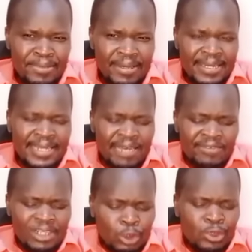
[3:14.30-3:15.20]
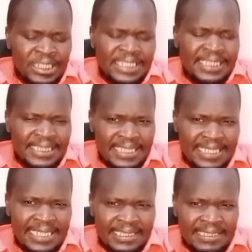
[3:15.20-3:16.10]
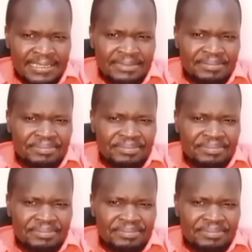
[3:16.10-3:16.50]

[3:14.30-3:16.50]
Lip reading: He never took it seriously.